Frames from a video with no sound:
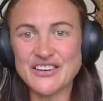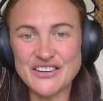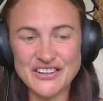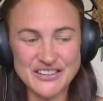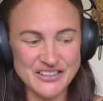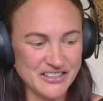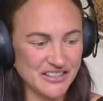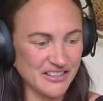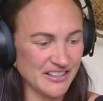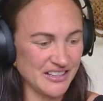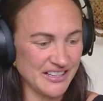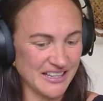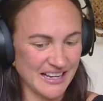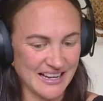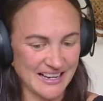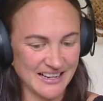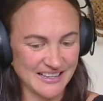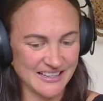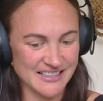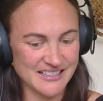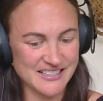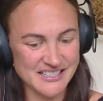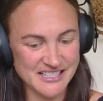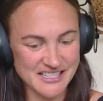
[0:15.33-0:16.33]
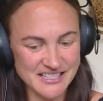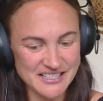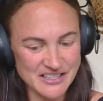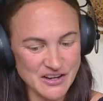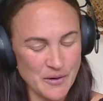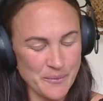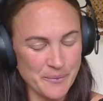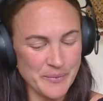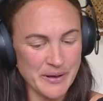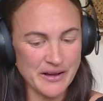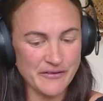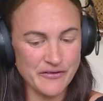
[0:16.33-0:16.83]
Good, Alice. Just
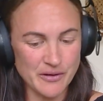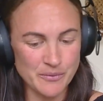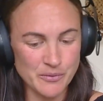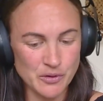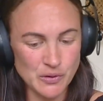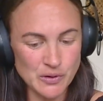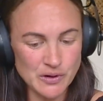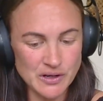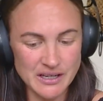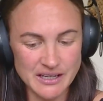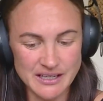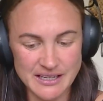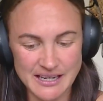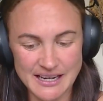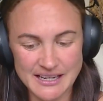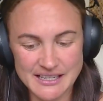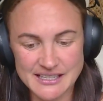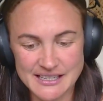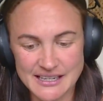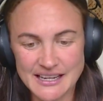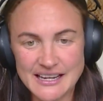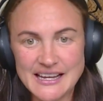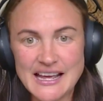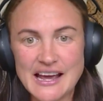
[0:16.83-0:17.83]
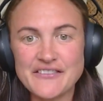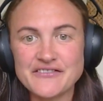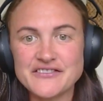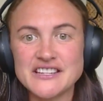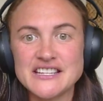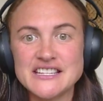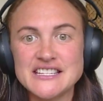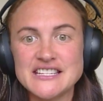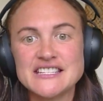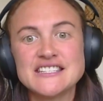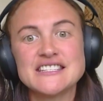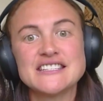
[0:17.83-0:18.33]
got back from Auckland, actually, after
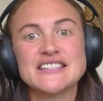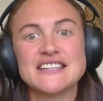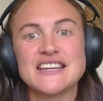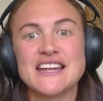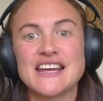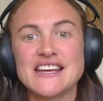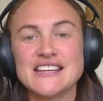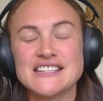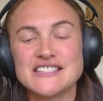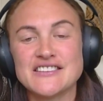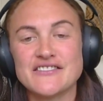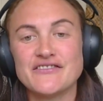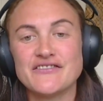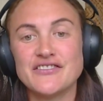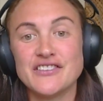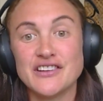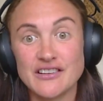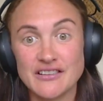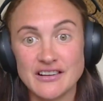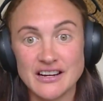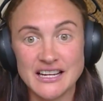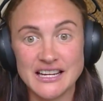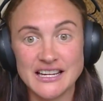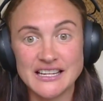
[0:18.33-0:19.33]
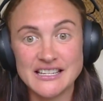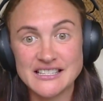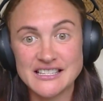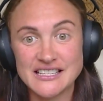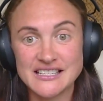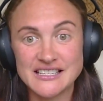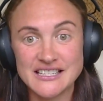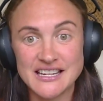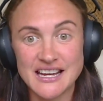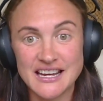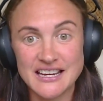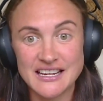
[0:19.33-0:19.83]
yesterday's very
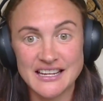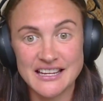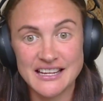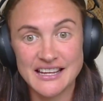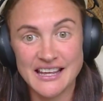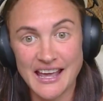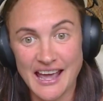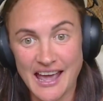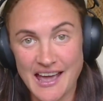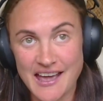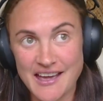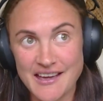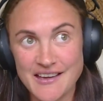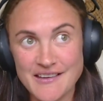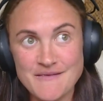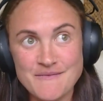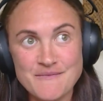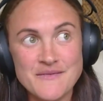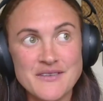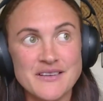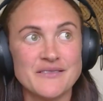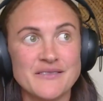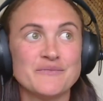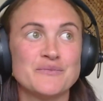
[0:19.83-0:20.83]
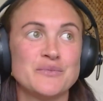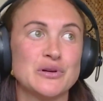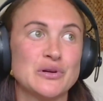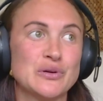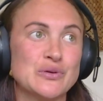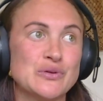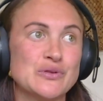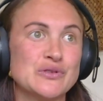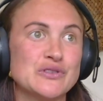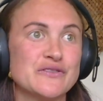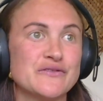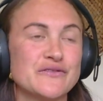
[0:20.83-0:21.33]
entertaining game,
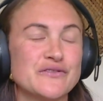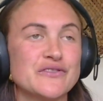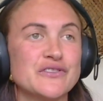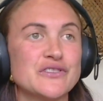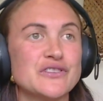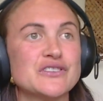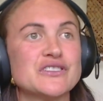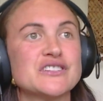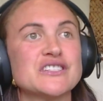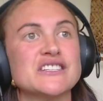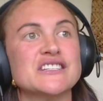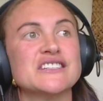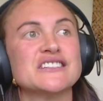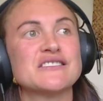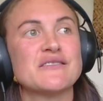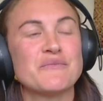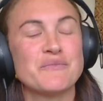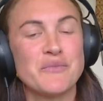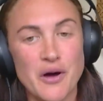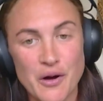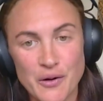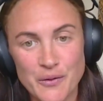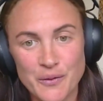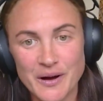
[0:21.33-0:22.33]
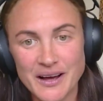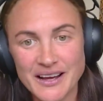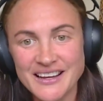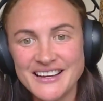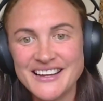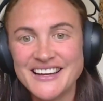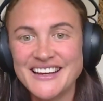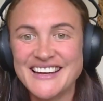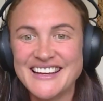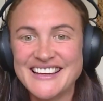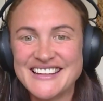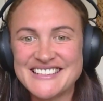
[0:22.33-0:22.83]
Blues versus Paua.
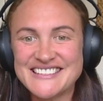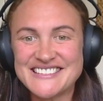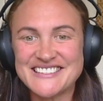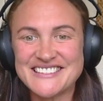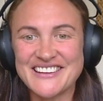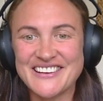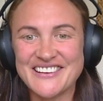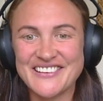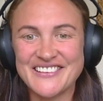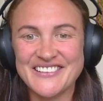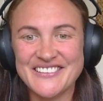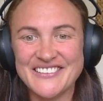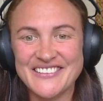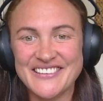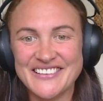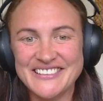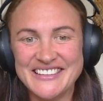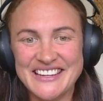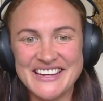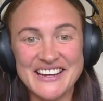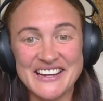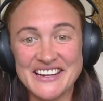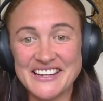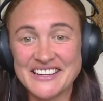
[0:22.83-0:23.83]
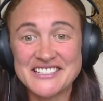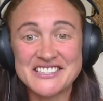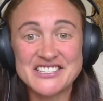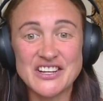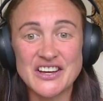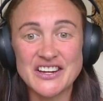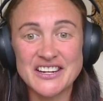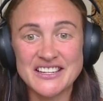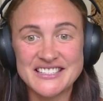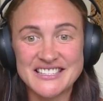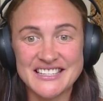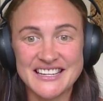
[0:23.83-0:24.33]
So, yeah,
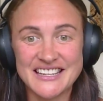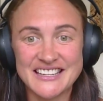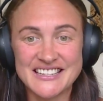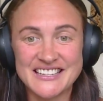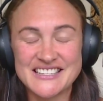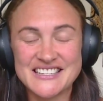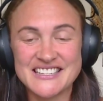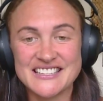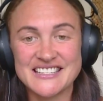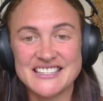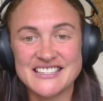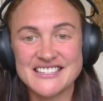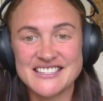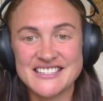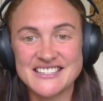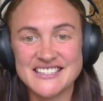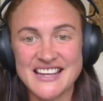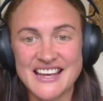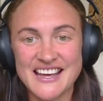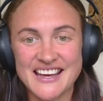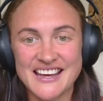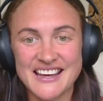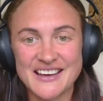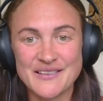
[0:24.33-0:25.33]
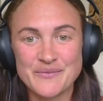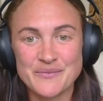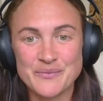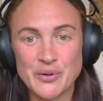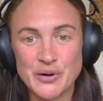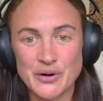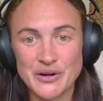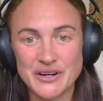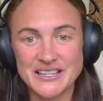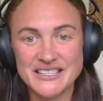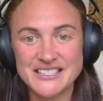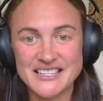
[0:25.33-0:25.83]
excited to get into this
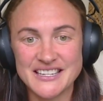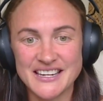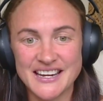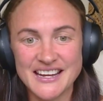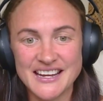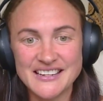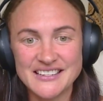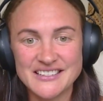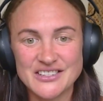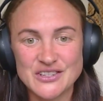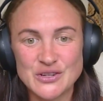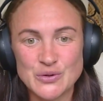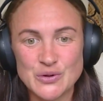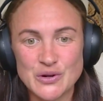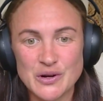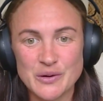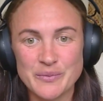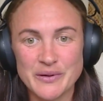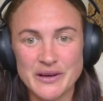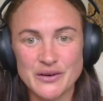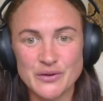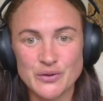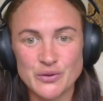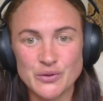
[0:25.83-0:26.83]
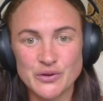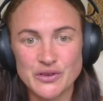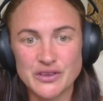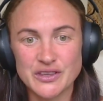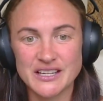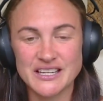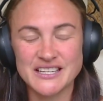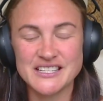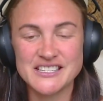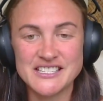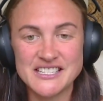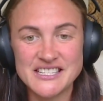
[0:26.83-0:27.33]
potty today to talk about all
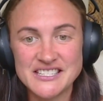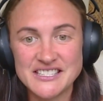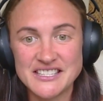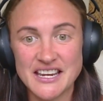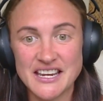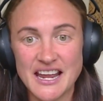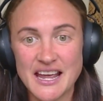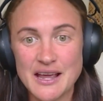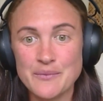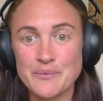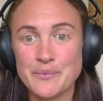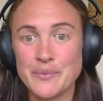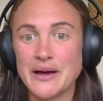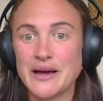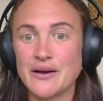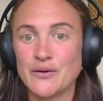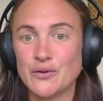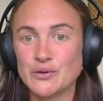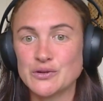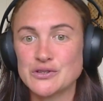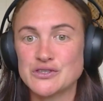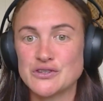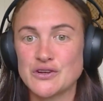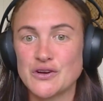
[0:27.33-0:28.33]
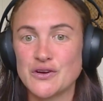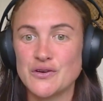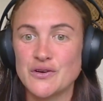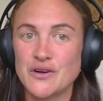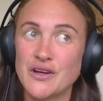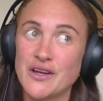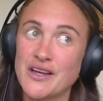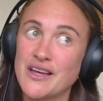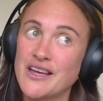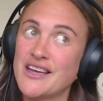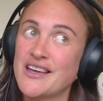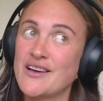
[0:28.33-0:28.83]
things yesterday, but also
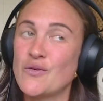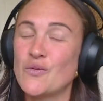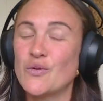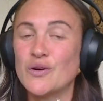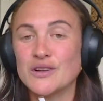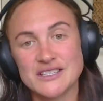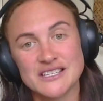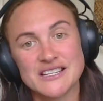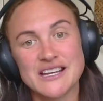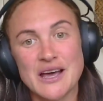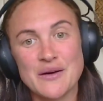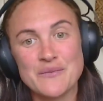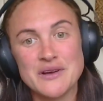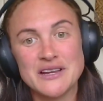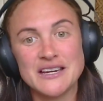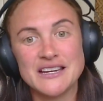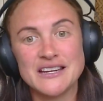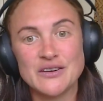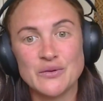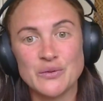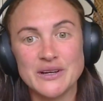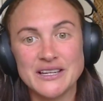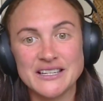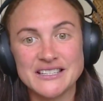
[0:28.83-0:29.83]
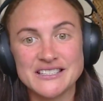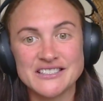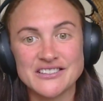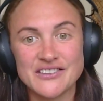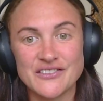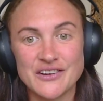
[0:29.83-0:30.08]
what's coming in a week's time.